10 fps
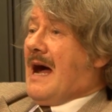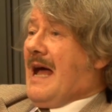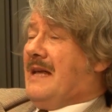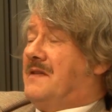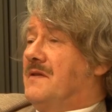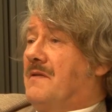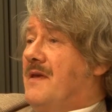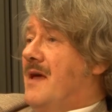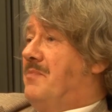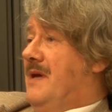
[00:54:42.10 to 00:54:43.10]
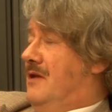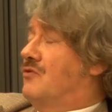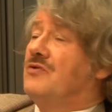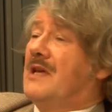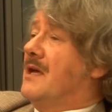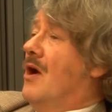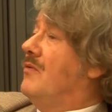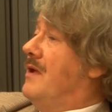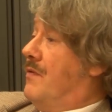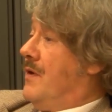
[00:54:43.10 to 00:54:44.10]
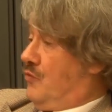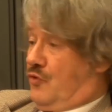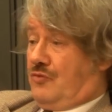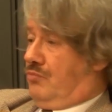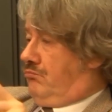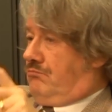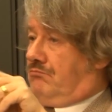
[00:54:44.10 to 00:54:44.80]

Has there been, to take only those